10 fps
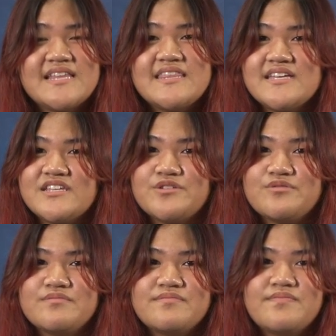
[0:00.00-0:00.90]
Thank you.
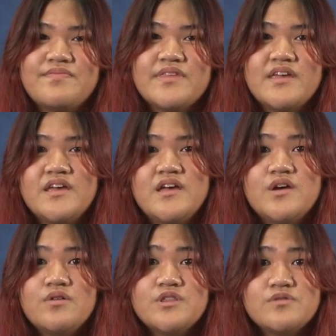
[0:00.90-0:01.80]

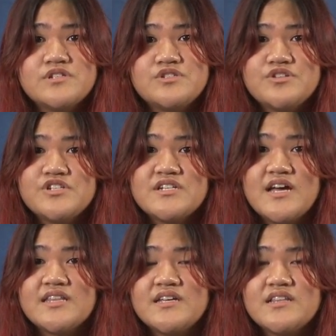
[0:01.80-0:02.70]
With registration
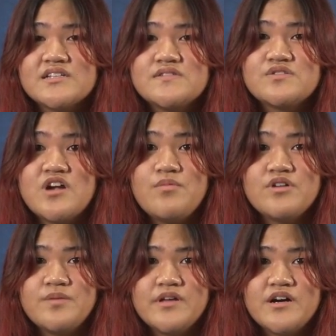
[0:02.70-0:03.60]
and the elective scramble
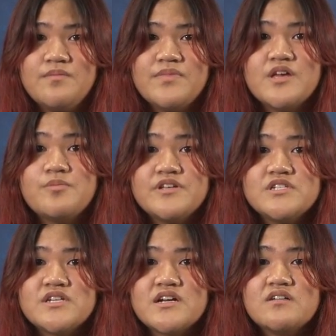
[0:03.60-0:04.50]
coming up, please
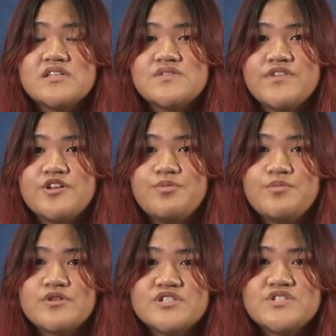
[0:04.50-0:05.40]
check out these video
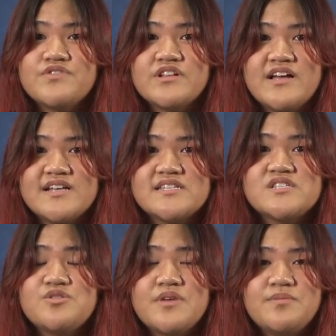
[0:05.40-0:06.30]
promotions for classes
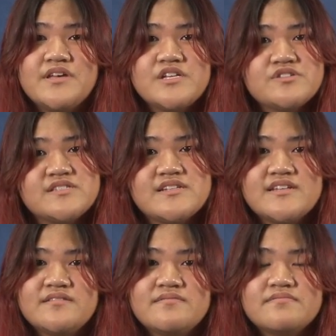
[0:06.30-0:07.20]
you may be interested in.